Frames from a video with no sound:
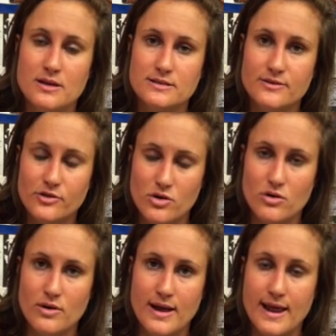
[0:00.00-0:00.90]

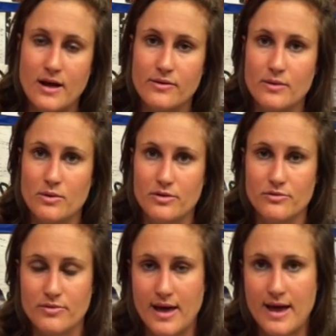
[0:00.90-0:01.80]
difficult and how they worked
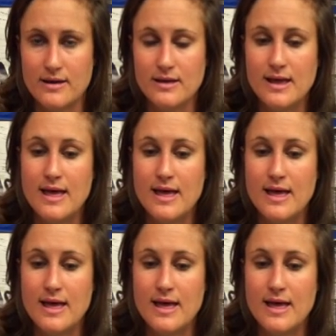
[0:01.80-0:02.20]
through that.